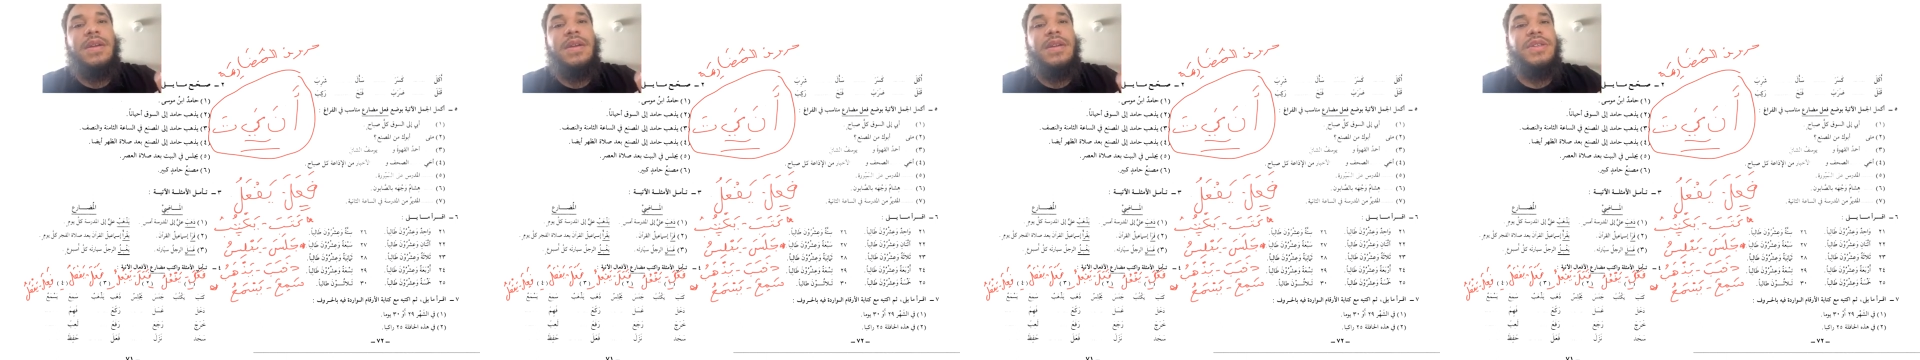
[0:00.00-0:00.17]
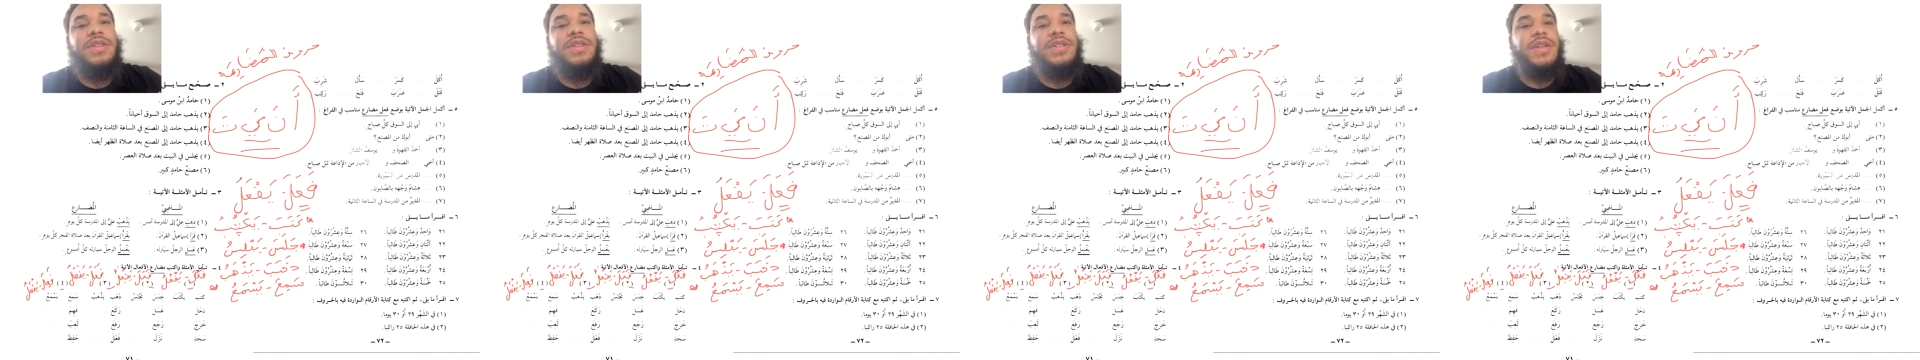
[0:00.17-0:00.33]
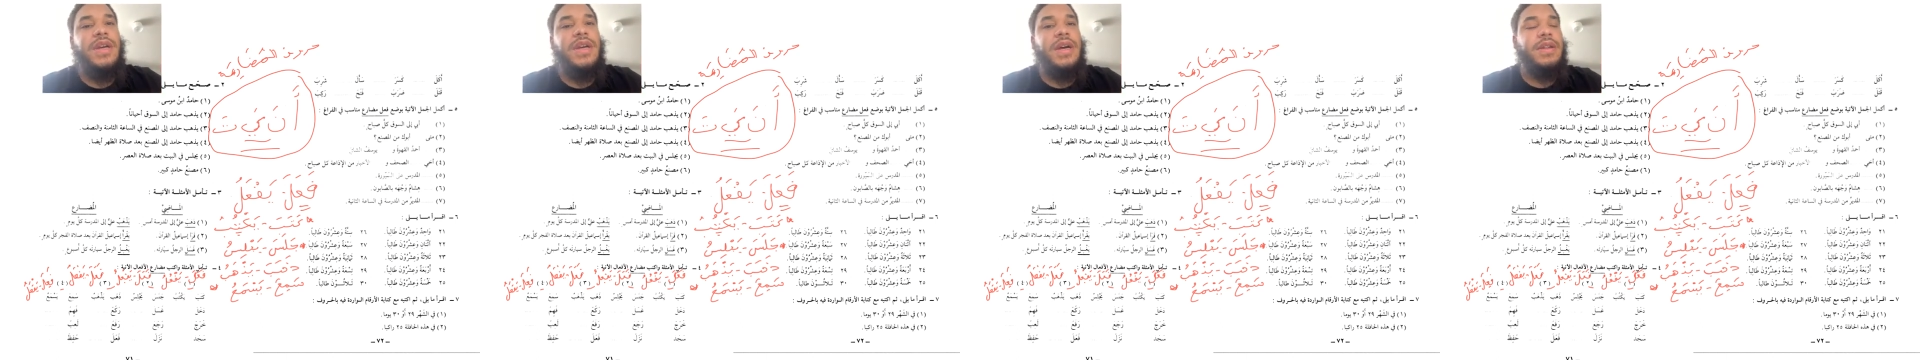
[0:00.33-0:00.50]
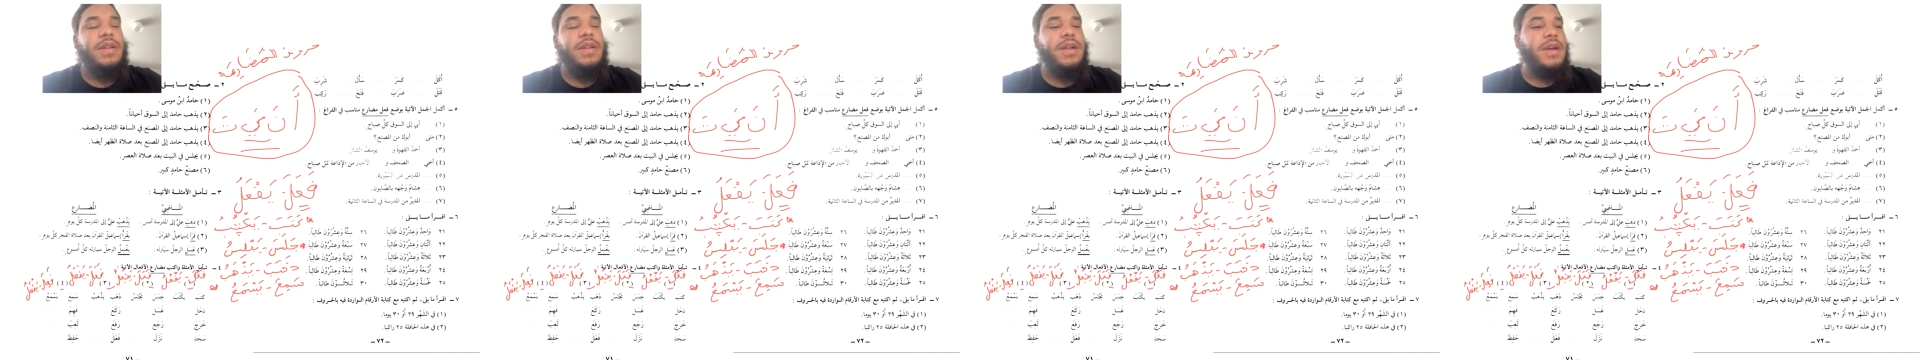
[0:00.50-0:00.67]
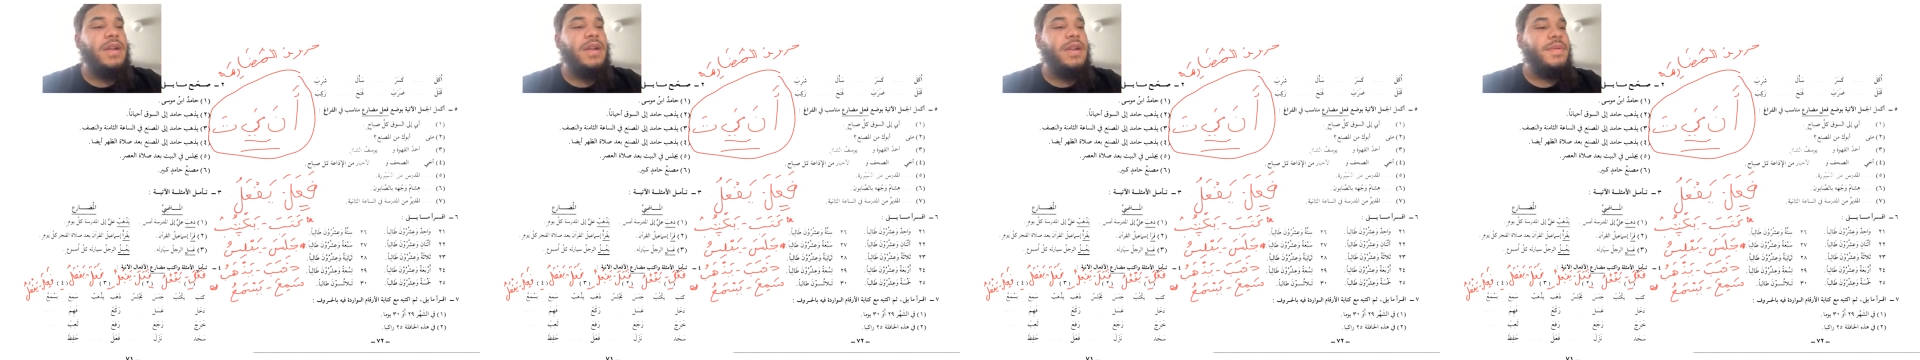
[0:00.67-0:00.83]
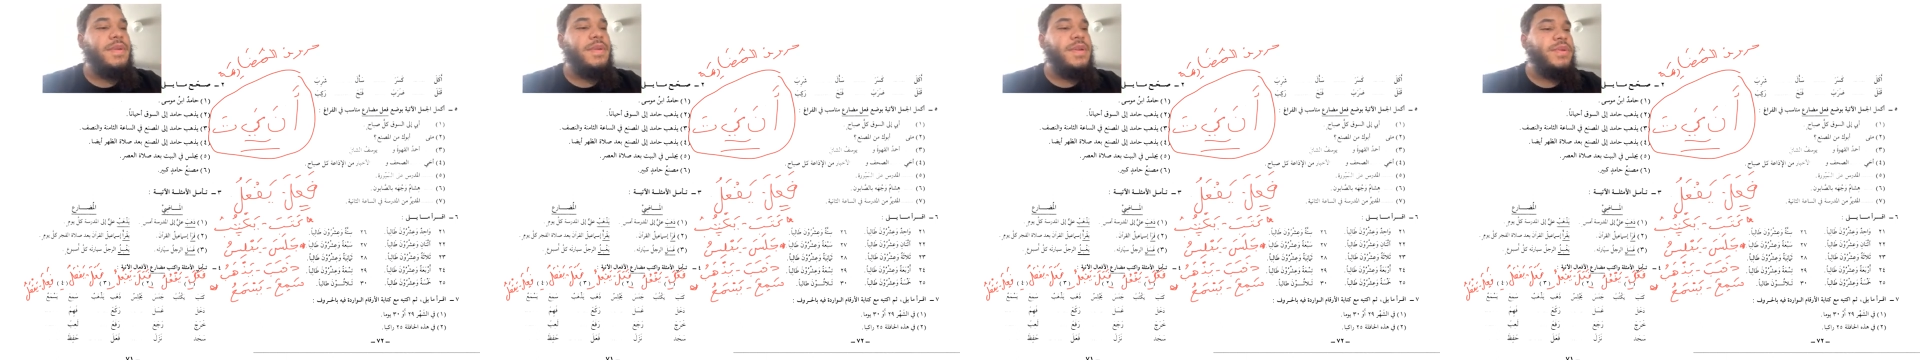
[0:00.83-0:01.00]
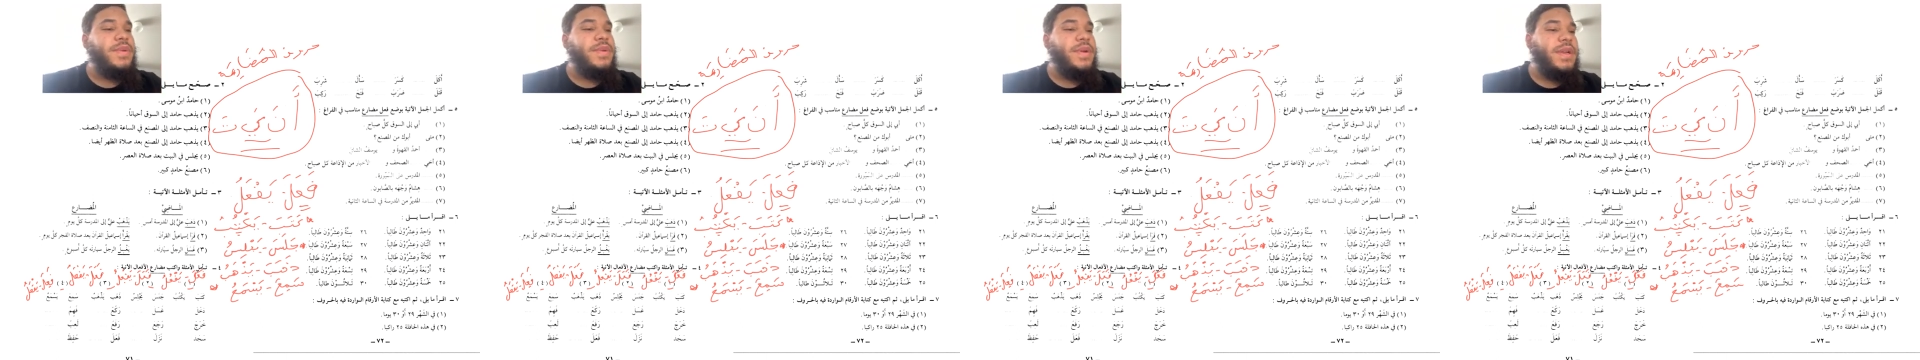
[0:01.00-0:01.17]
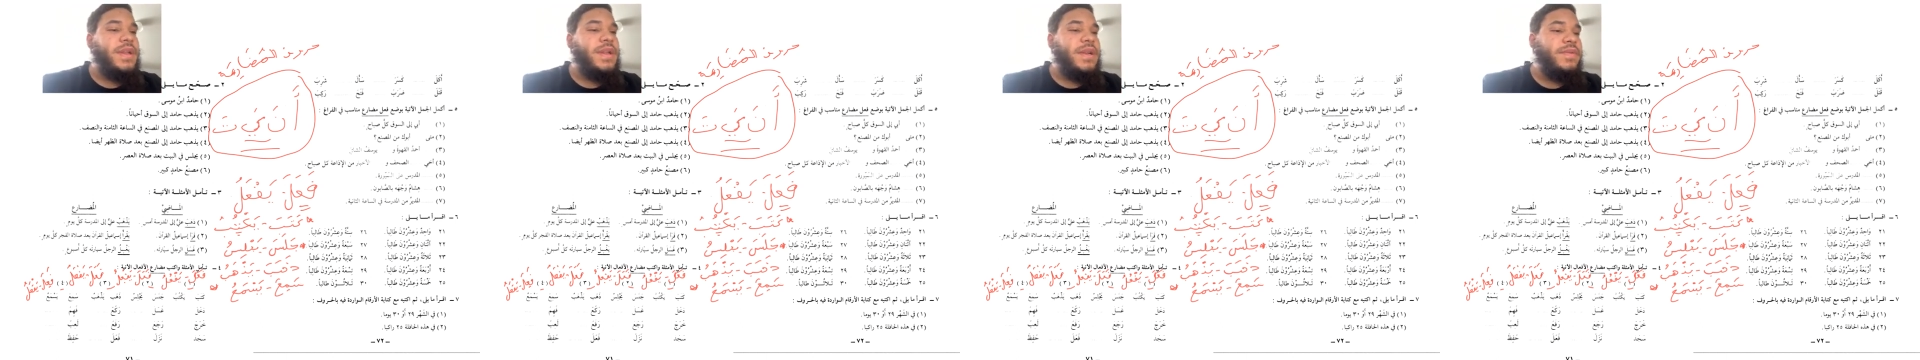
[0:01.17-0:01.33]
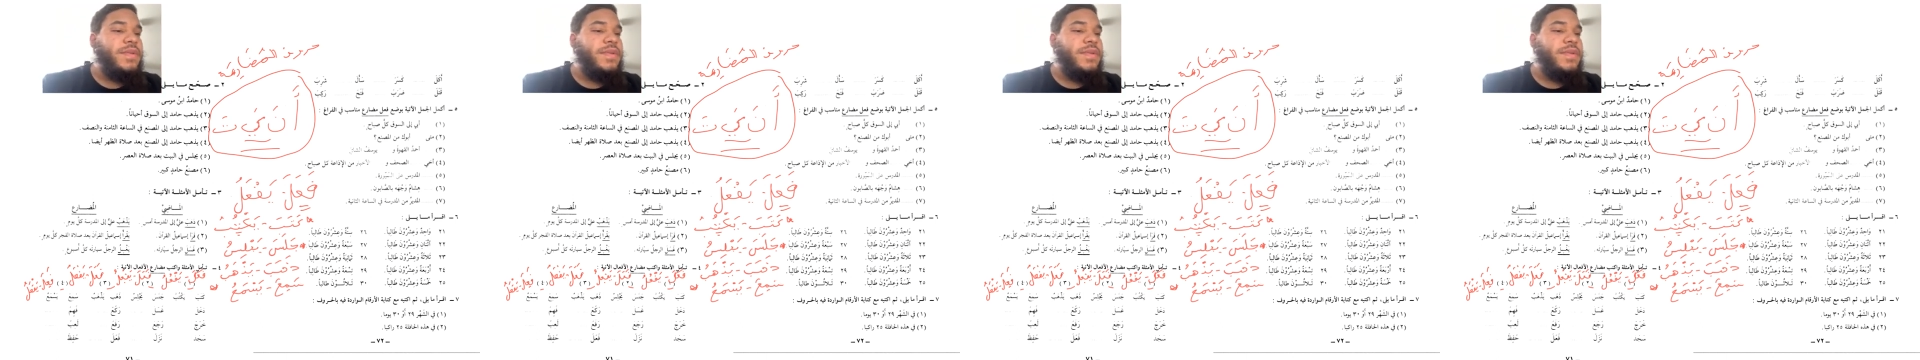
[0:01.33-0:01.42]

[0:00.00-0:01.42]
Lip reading: inshallah. Let me just quickly